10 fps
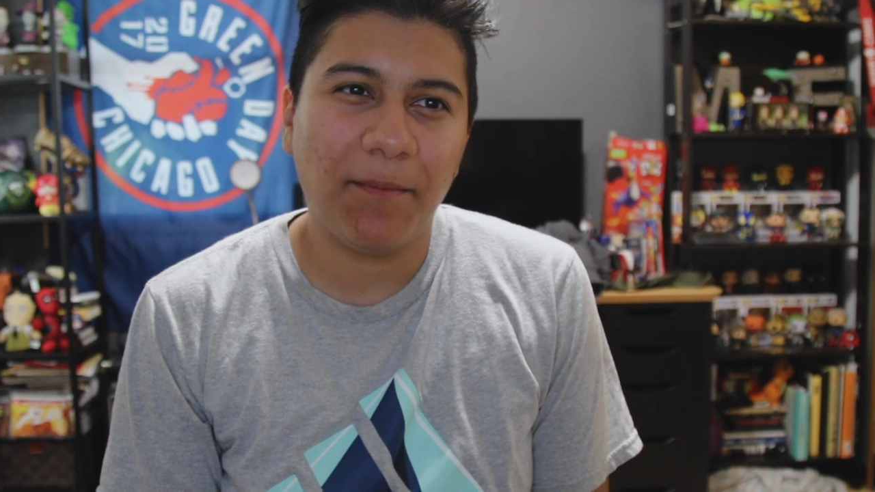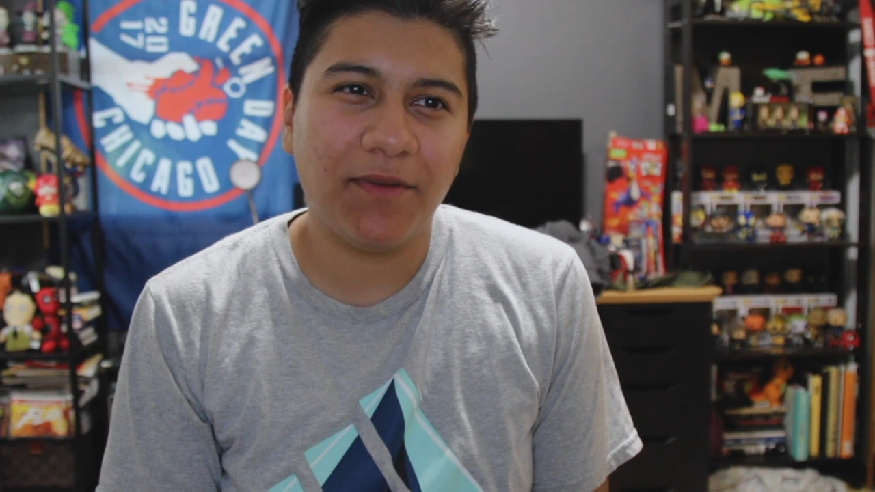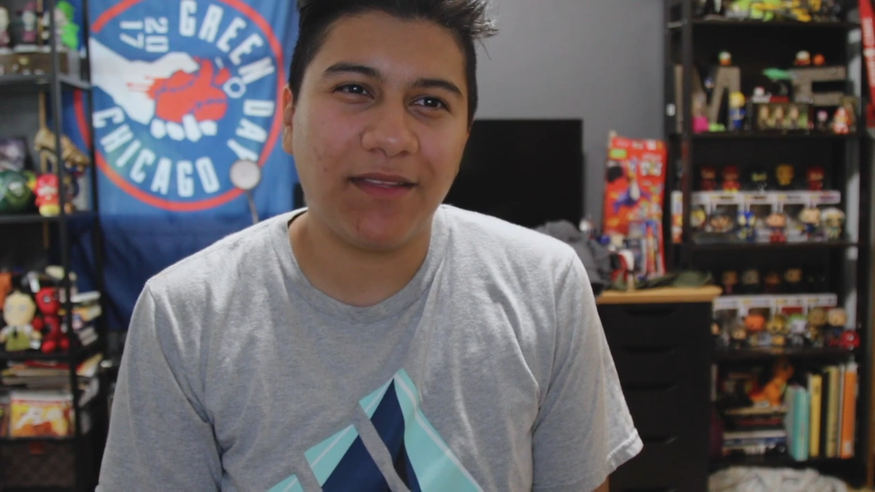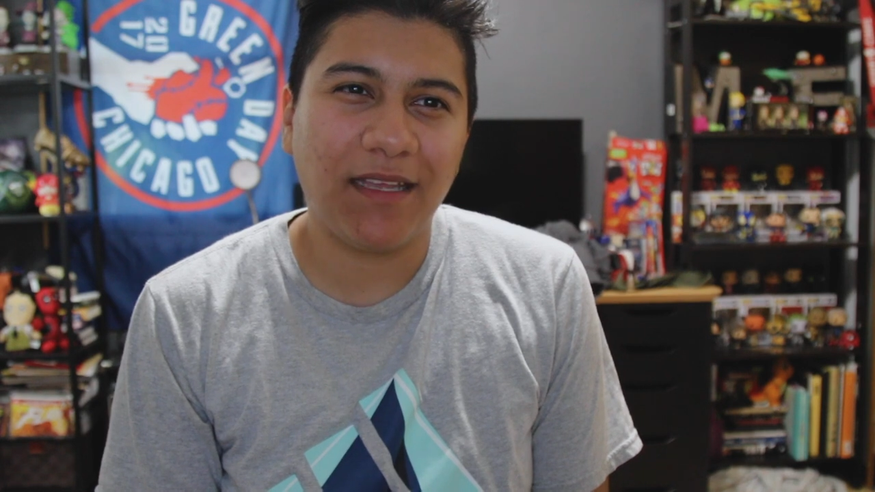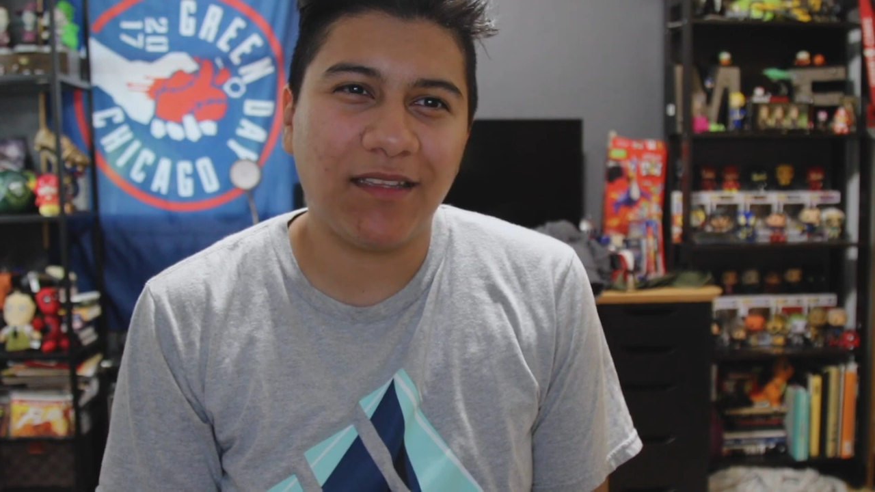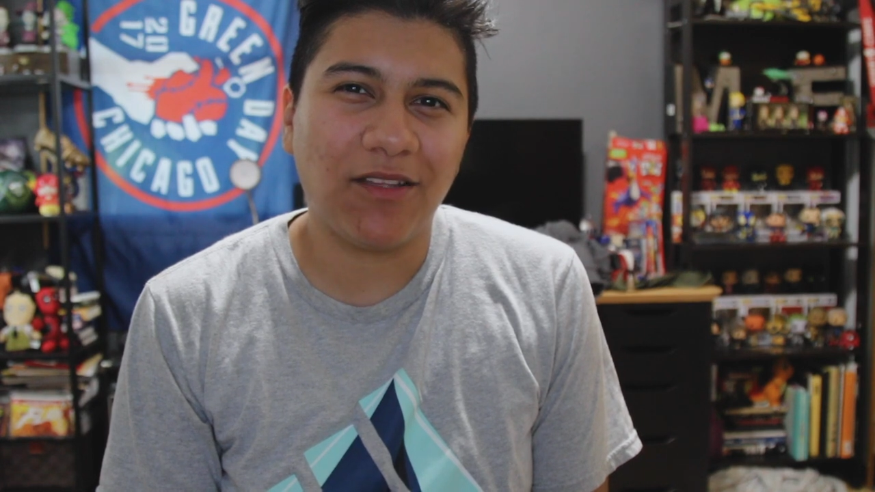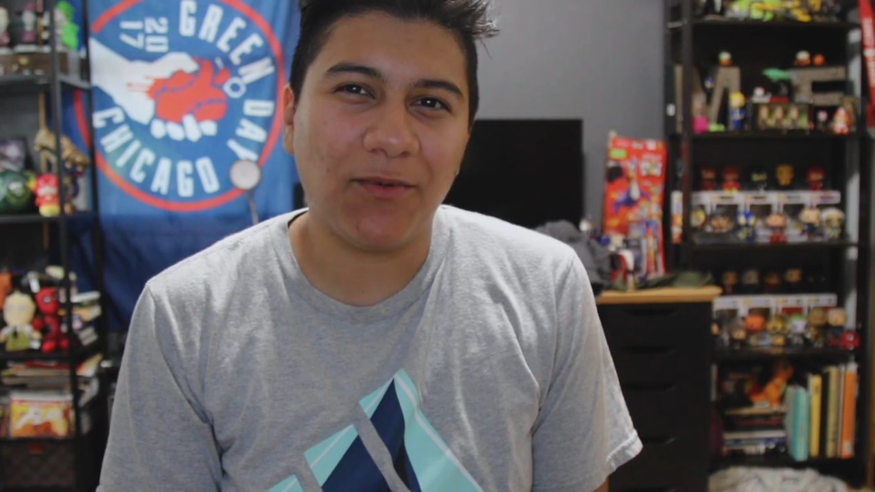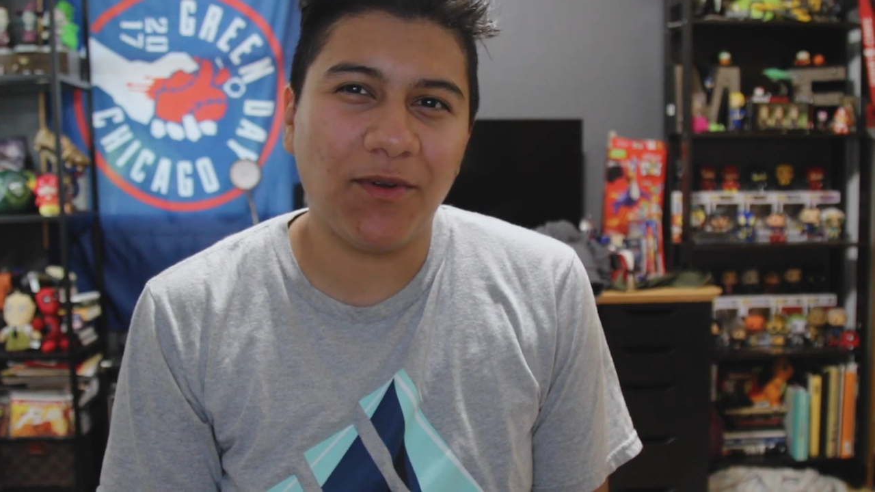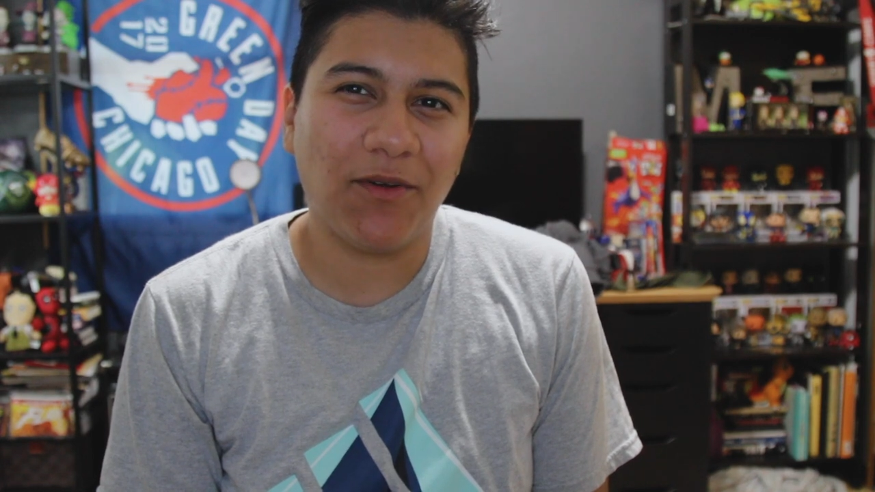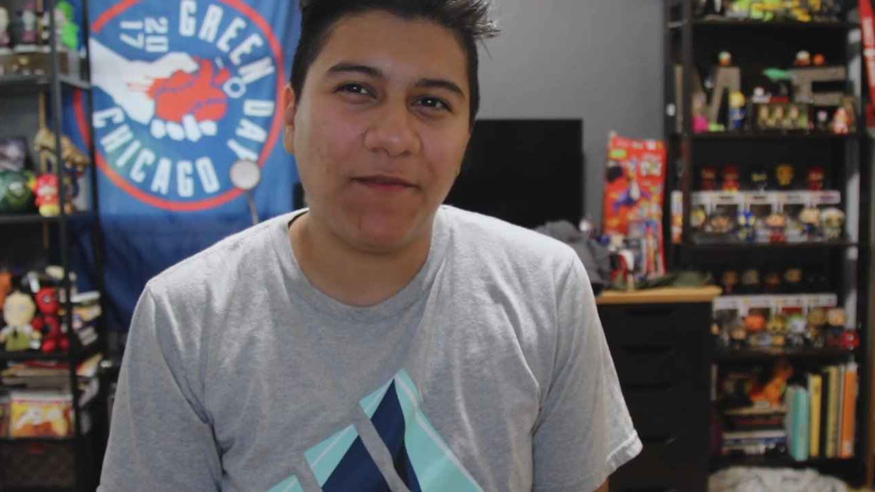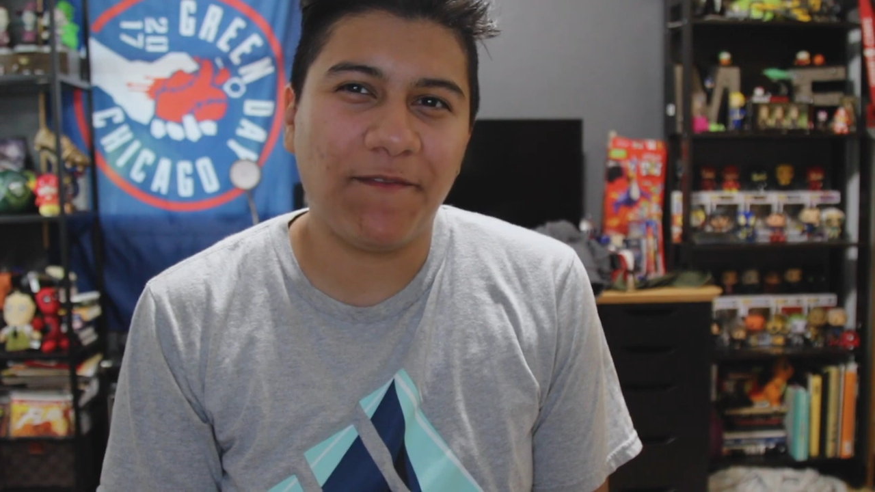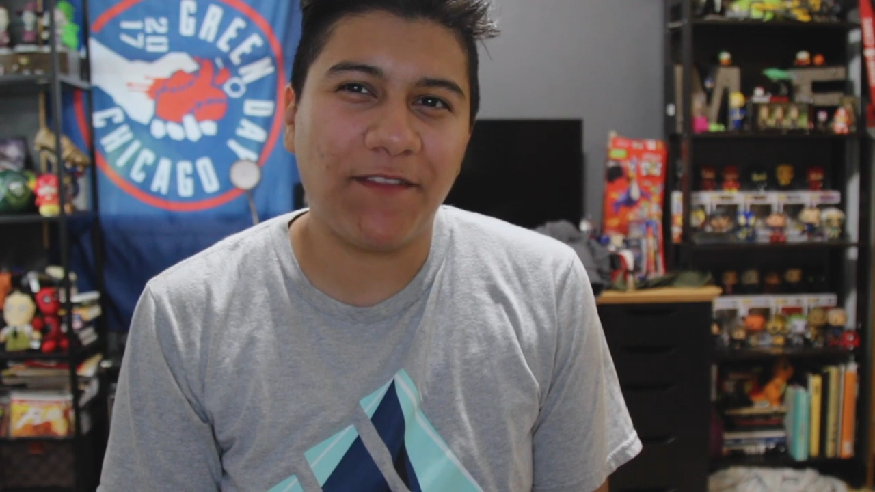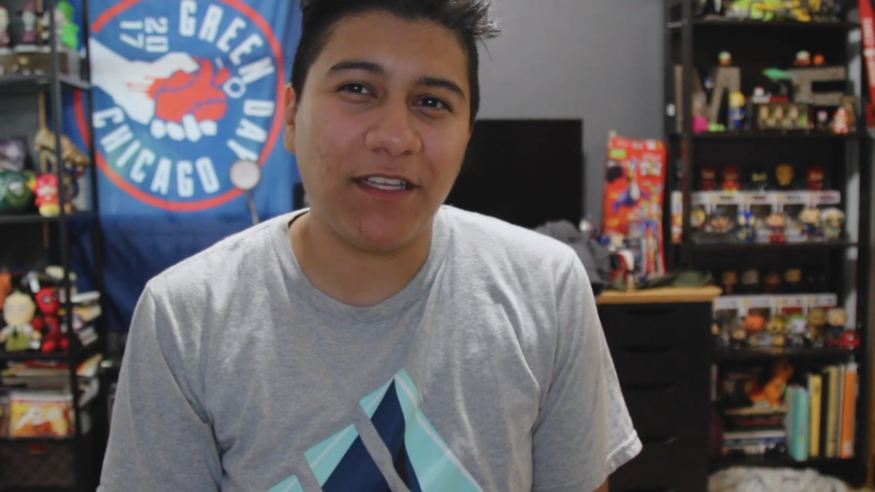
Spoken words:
but they don't know if